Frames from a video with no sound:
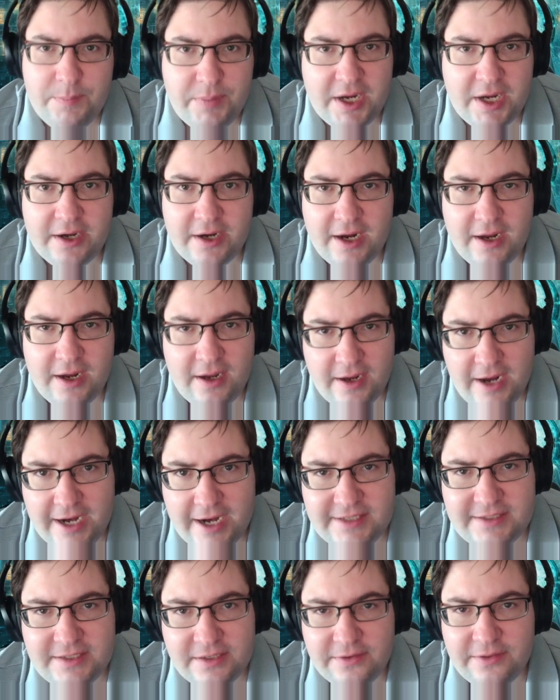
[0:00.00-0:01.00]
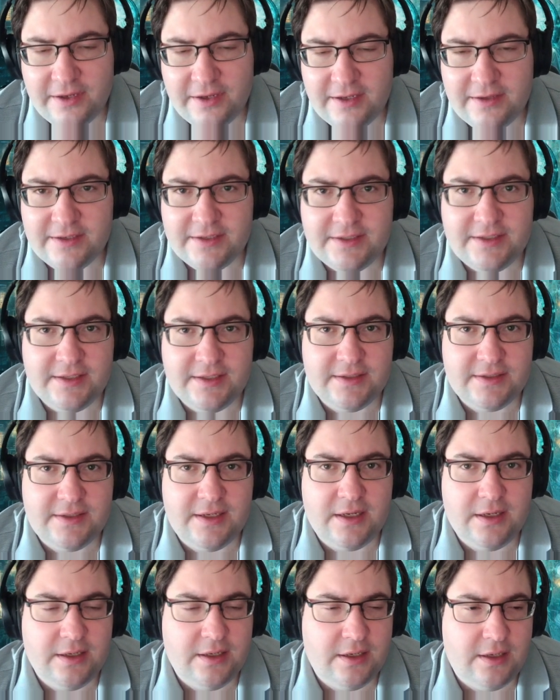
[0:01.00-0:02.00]
but I still think this is
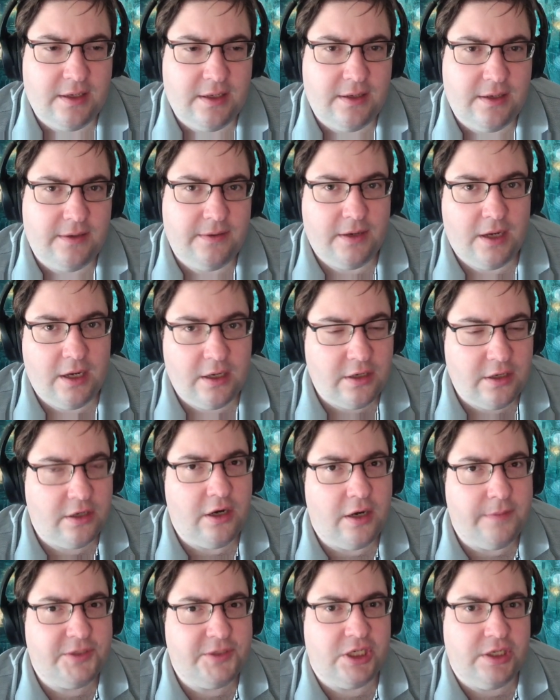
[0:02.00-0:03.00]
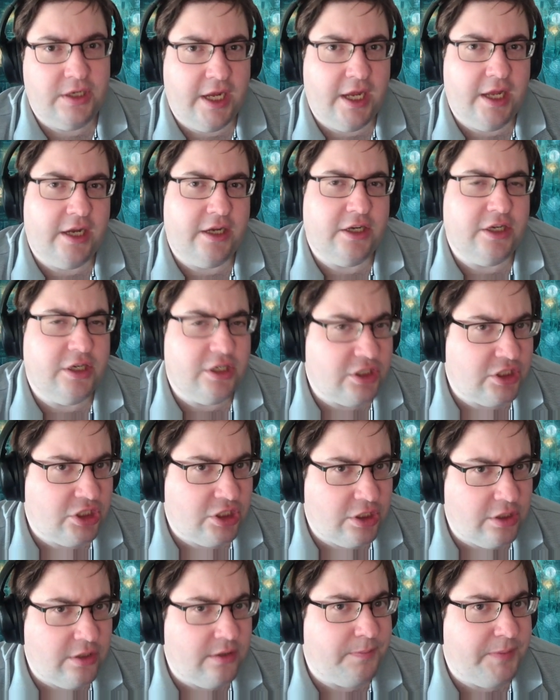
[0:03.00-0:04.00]
a good option, and it
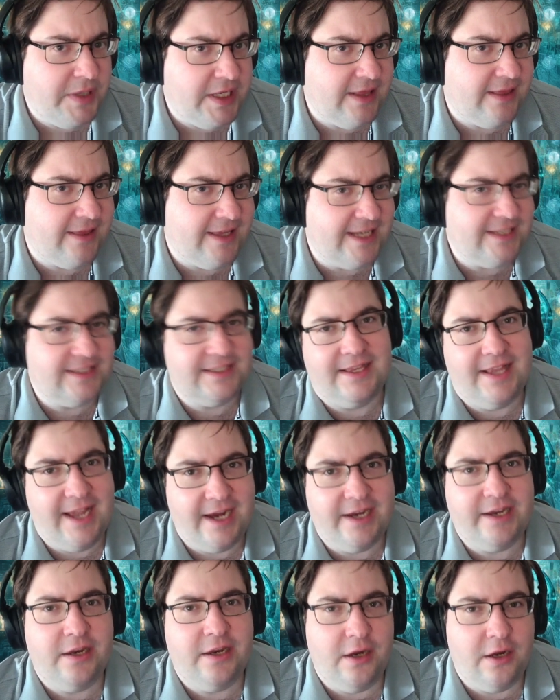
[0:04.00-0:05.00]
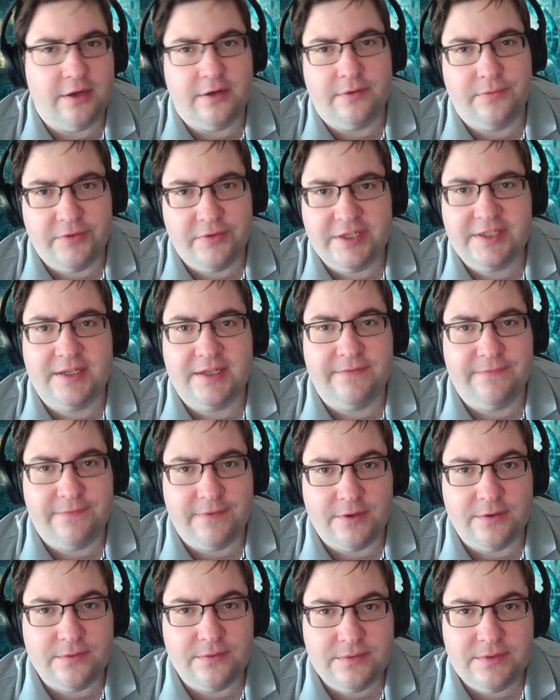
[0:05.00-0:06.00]
should be less laggy on recent
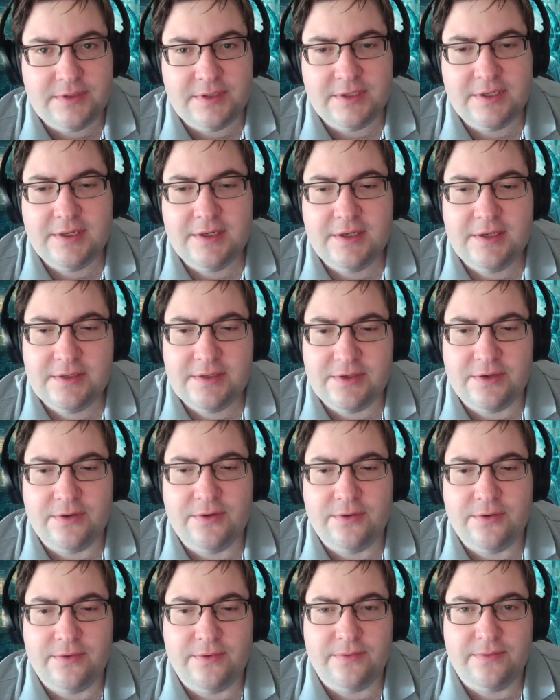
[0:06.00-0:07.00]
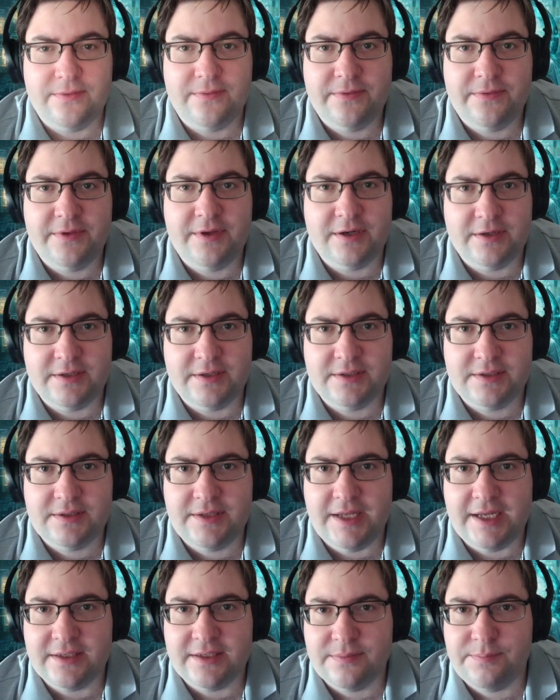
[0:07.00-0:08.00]
phones. So there's
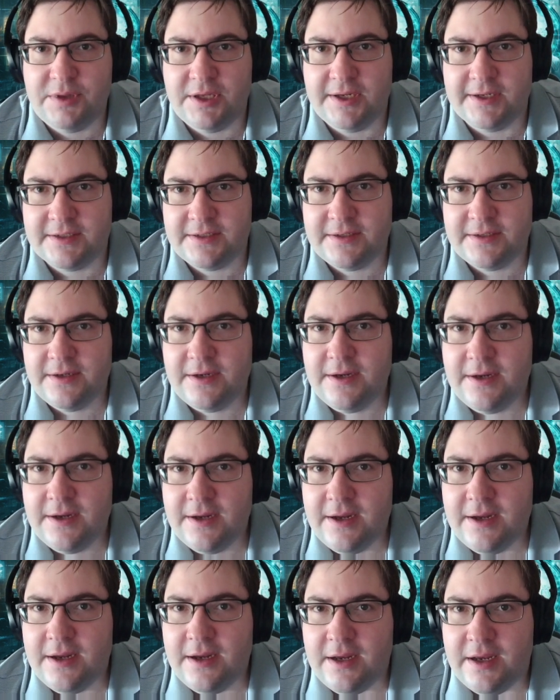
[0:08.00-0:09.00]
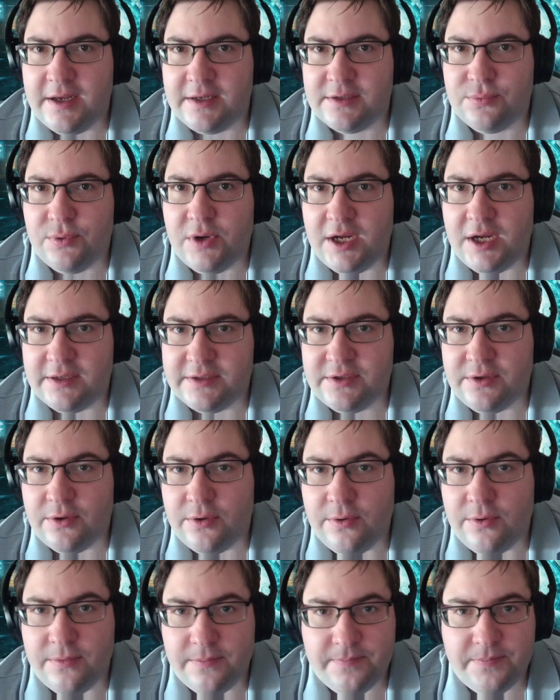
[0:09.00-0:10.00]
that's a plus as well.
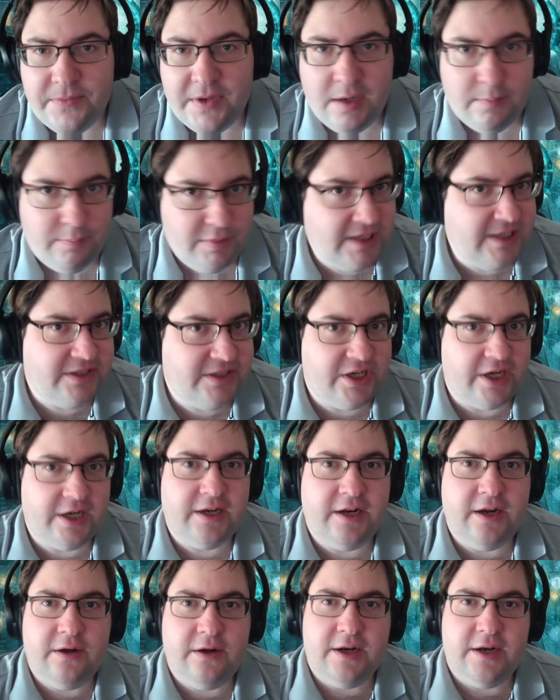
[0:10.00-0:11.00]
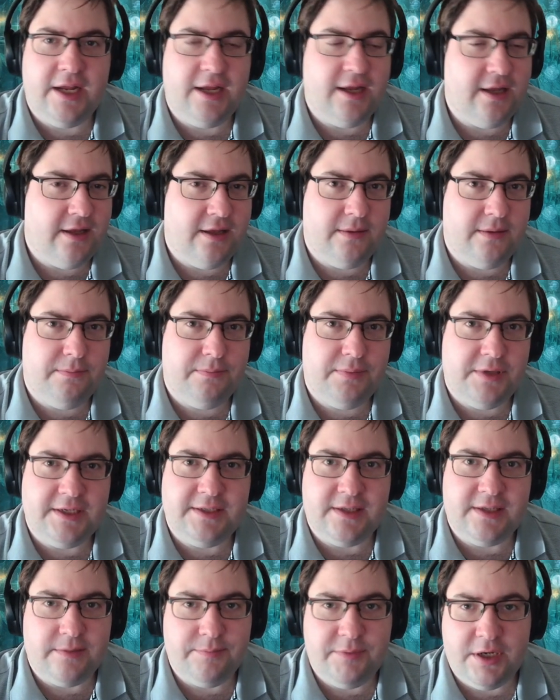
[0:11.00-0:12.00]
So please check it out and
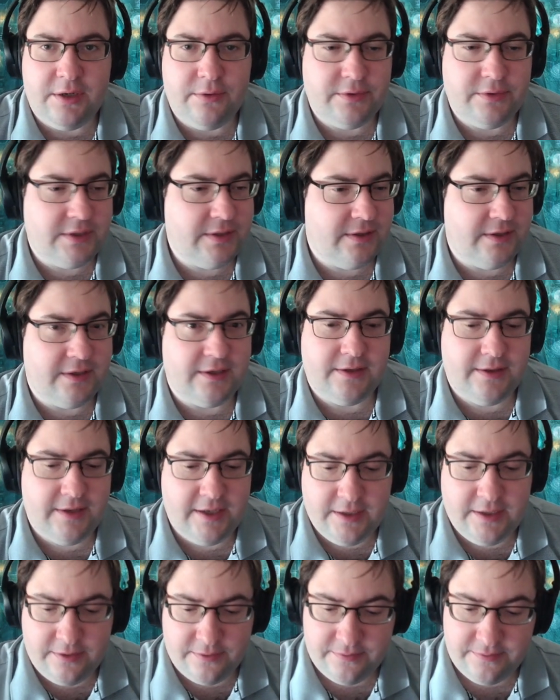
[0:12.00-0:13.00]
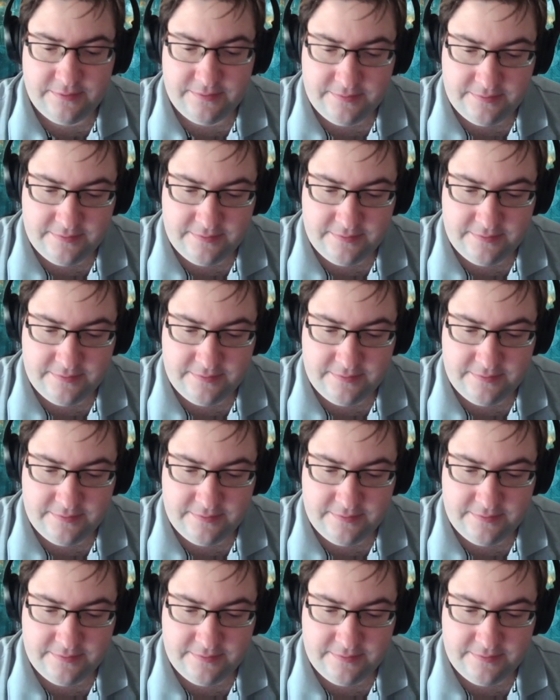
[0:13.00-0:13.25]
please let me know what you think. Thank you.